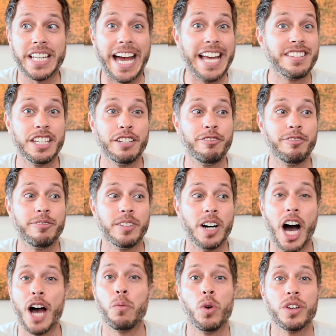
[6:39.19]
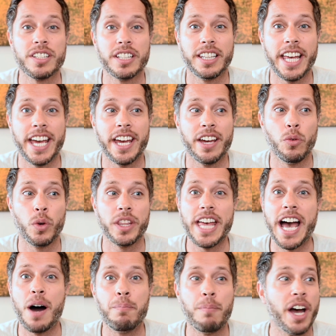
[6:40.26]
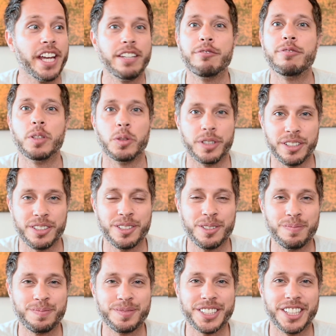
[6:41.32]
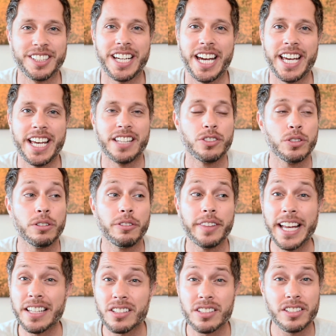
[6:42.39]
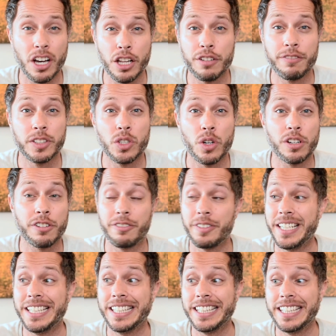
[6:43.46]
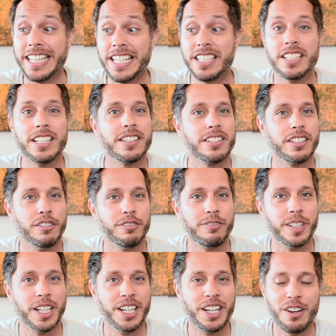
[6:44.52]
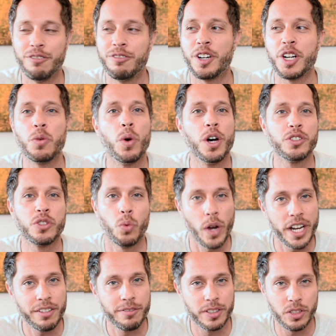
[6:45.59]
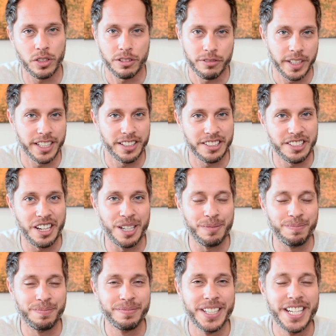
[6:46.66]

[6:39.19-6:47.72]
as if I wasn't there, without my influence. Okay, and sort of that style of photography lended itself very well to wedding photography at the time.